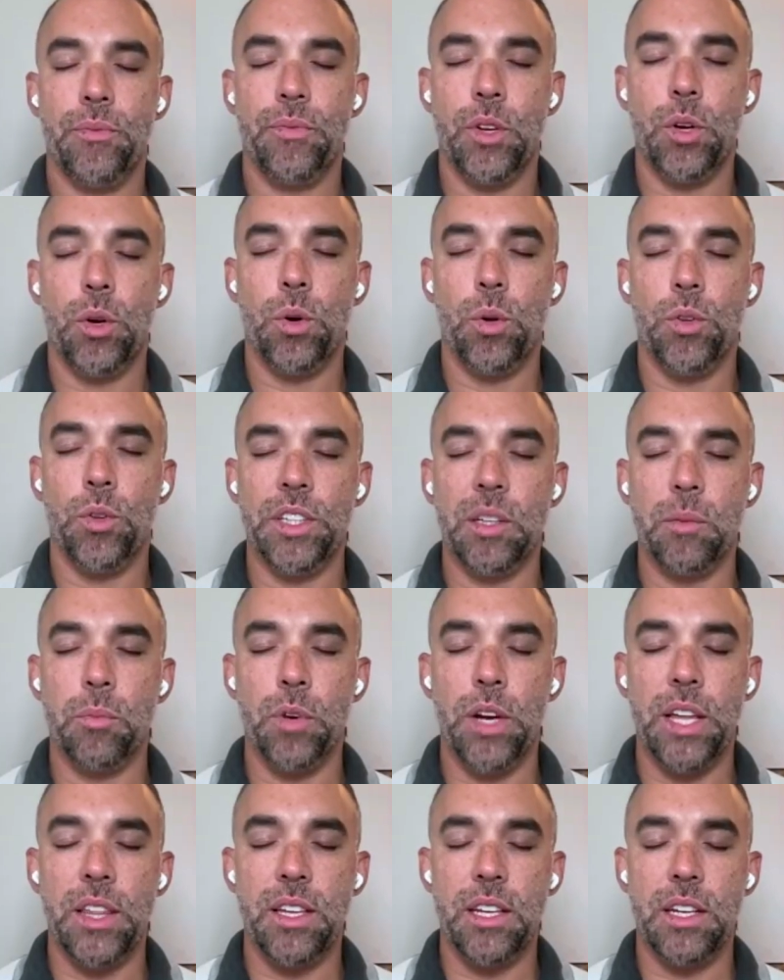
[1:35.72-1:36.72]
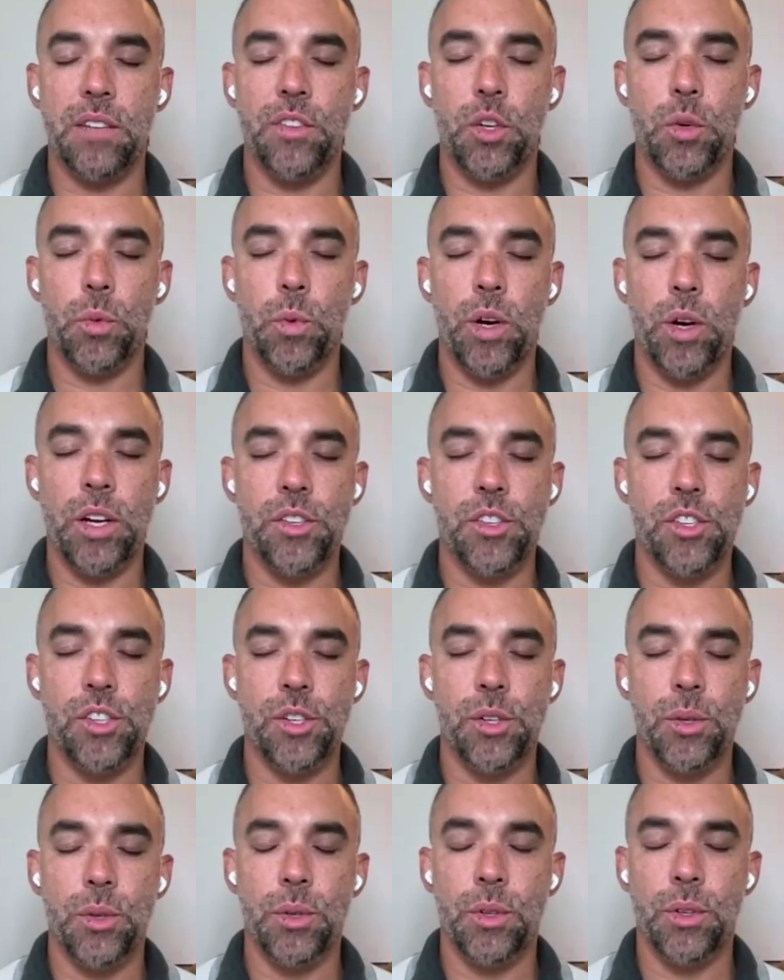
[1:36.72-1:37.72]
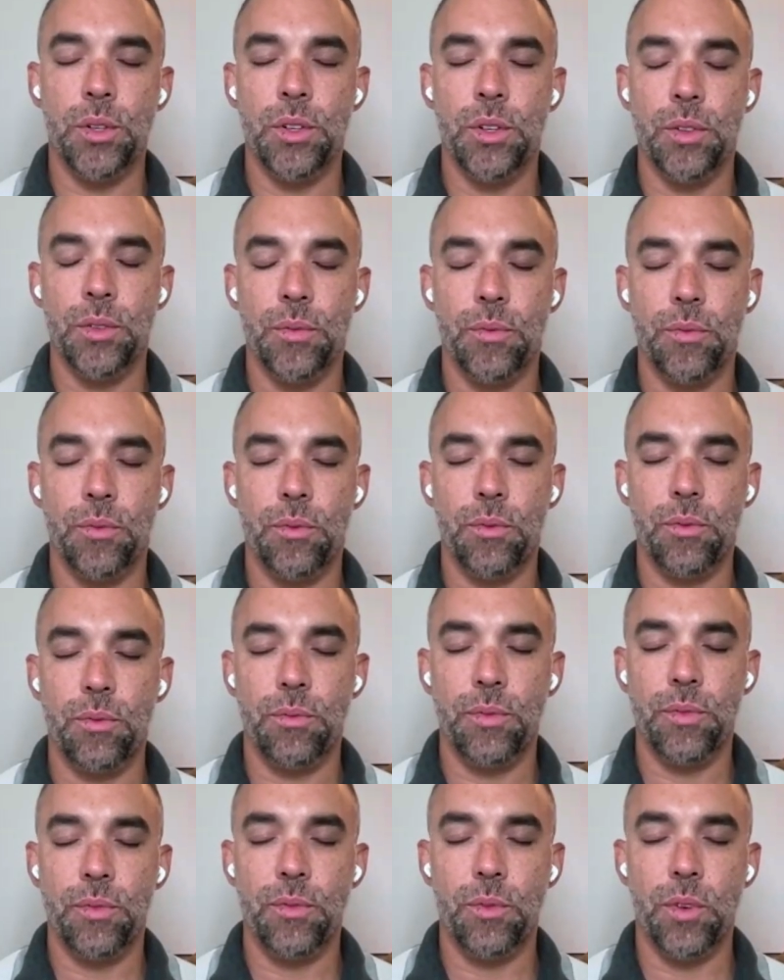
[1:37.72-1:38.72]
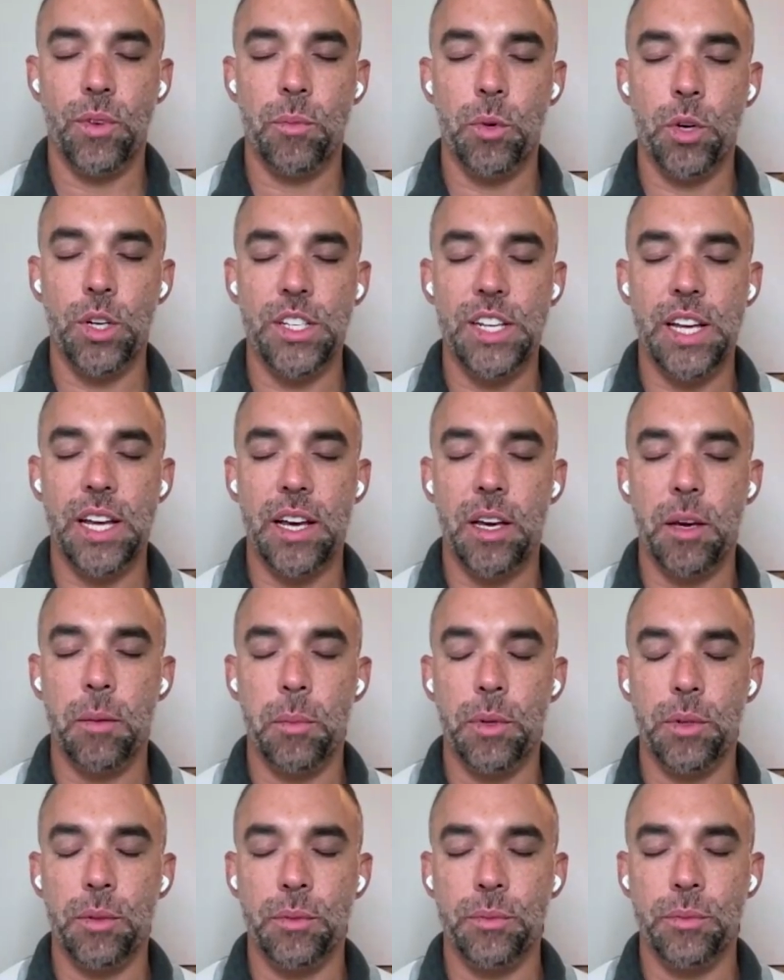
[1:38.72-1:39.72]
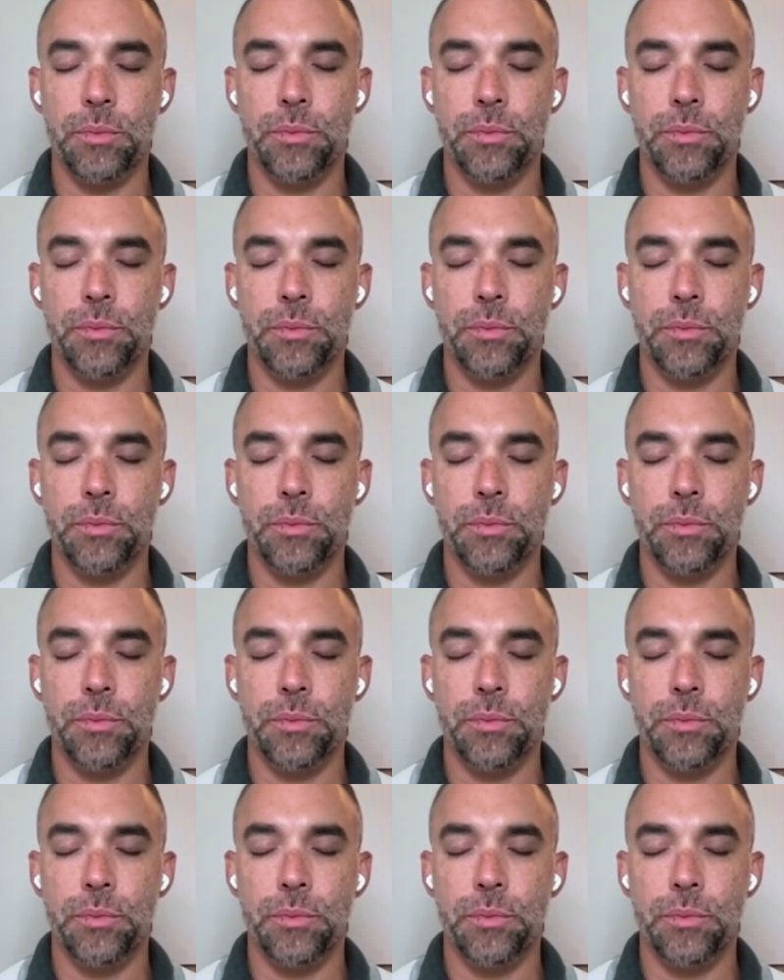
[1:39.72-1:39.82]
Holding the breath in if you want to. One more time.